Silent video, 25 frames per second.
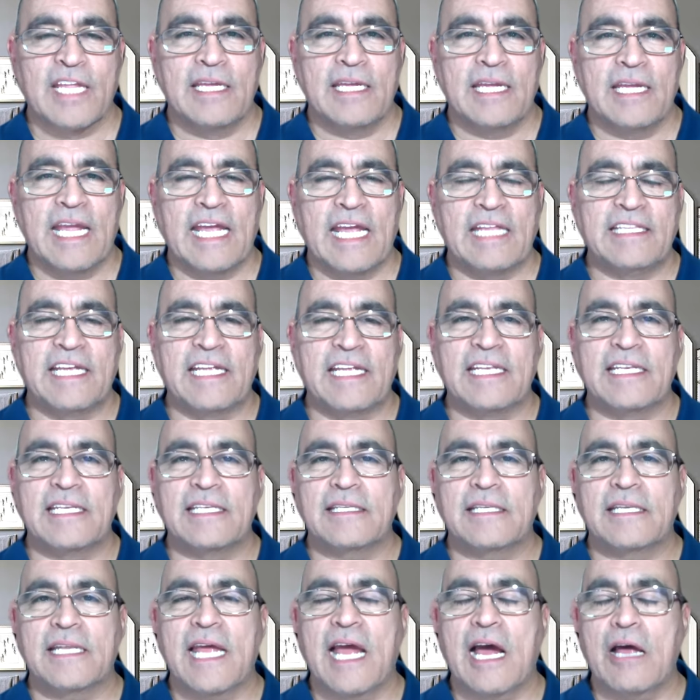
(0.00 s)
And then
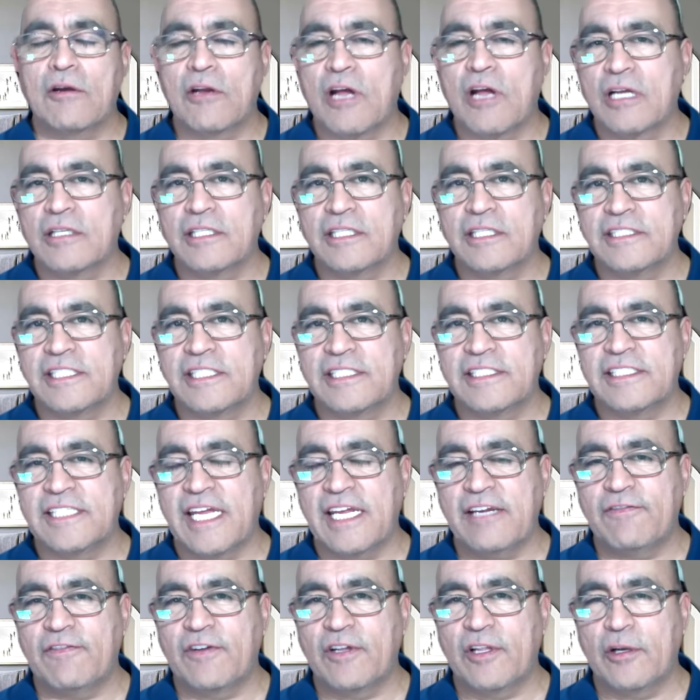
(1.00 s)
how long does it
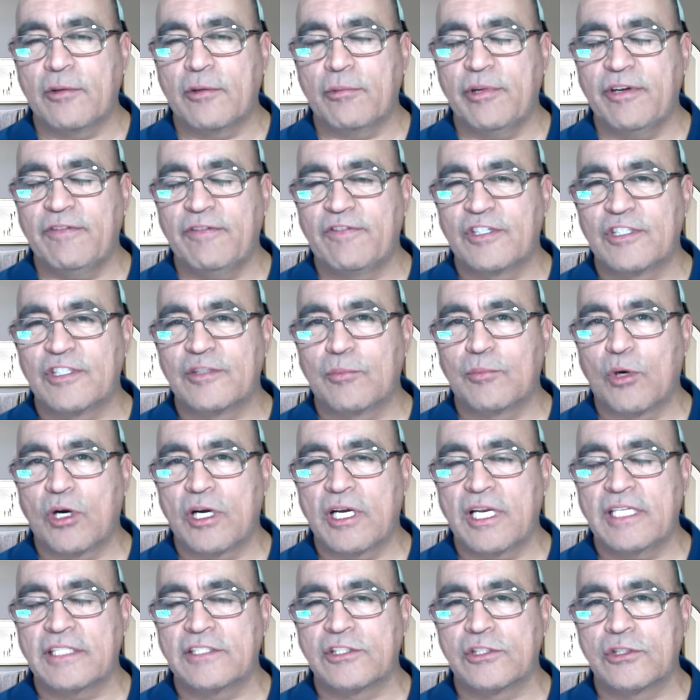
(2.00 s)
take for the reverse
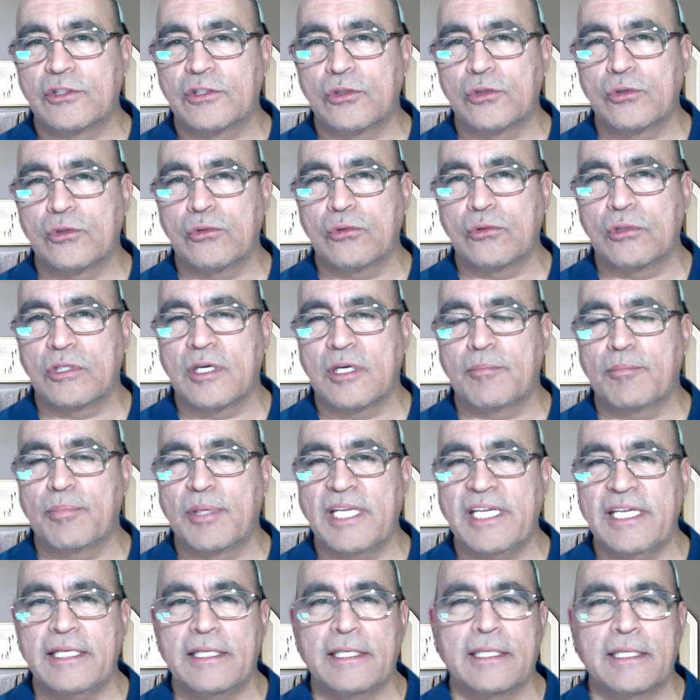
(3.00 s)
mortgage to
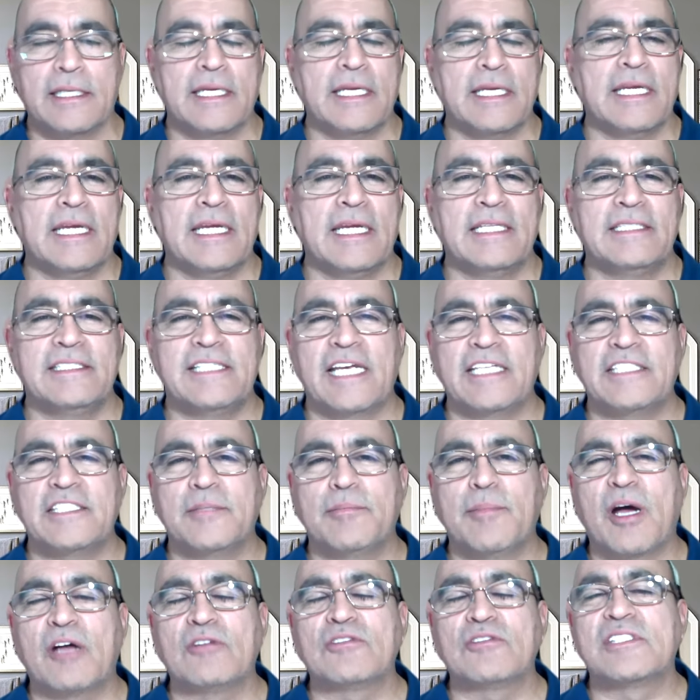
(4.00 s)
complete? It takes
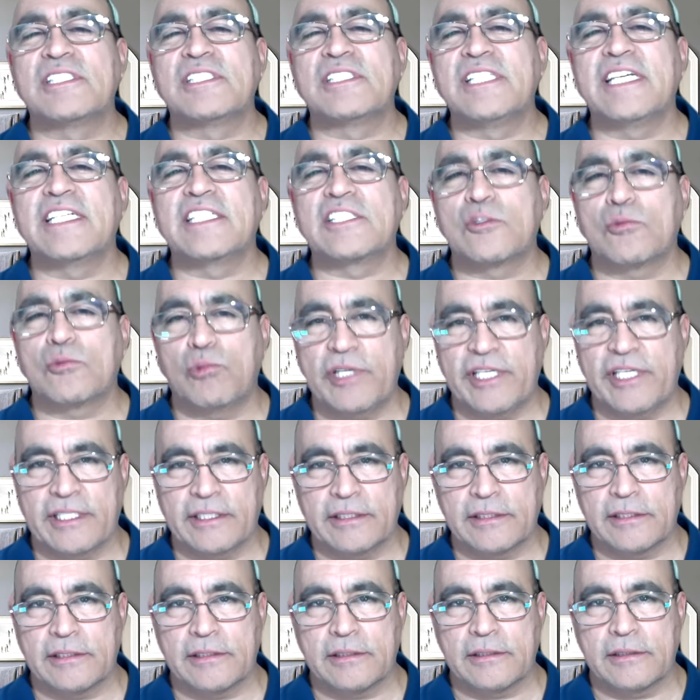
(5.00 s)
about 6
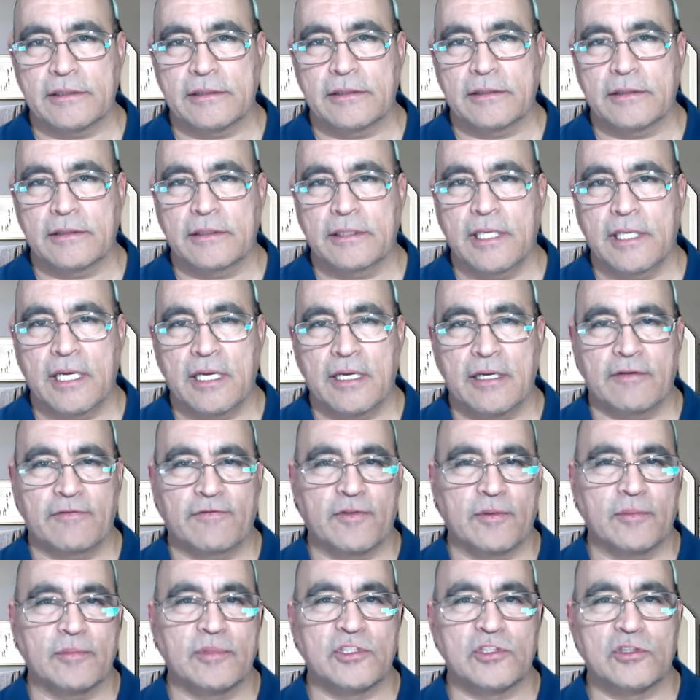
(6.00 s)
weeks
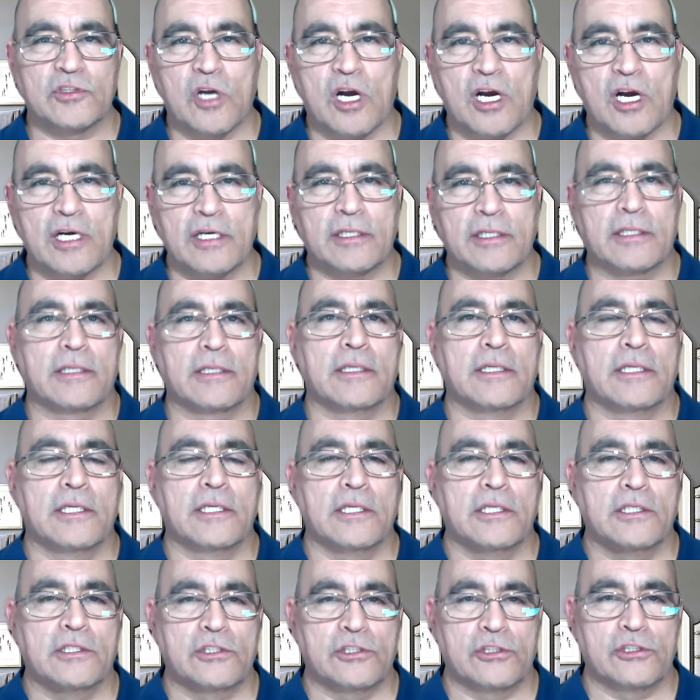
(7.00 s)
from start
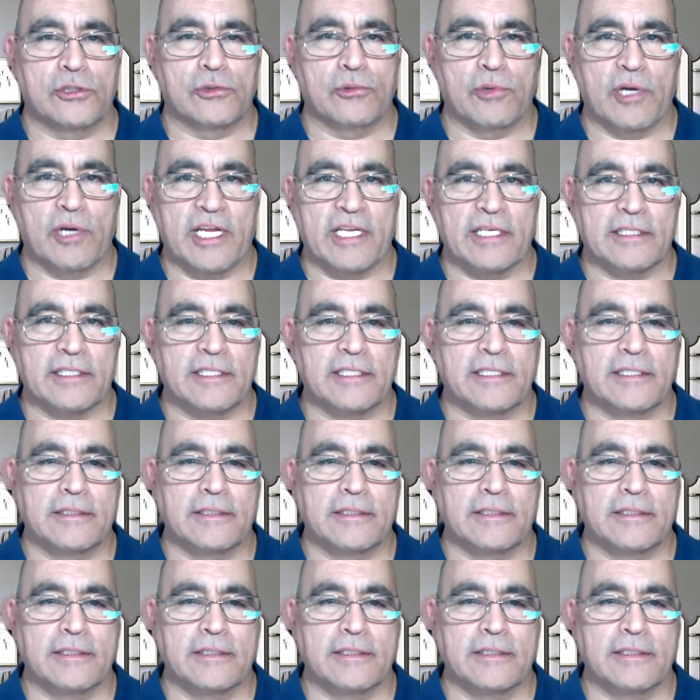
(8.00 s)
to end.